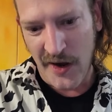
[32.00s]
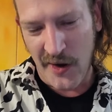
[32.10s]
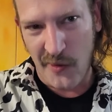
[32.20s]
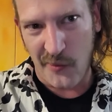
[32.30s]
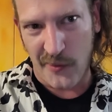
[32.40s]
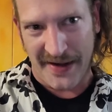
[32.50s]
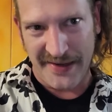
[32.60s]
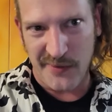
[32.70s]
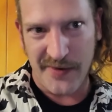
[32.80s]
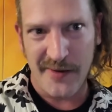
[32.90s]
All
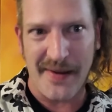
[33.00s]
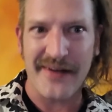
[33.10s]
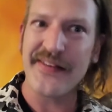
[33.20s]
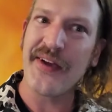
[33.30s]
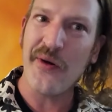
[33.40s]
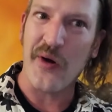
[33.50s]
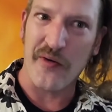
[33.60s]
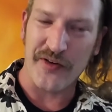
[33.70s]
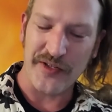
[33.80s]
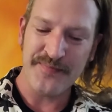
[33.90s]
right, we're about to go
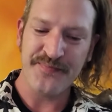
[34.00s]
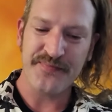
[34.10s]
over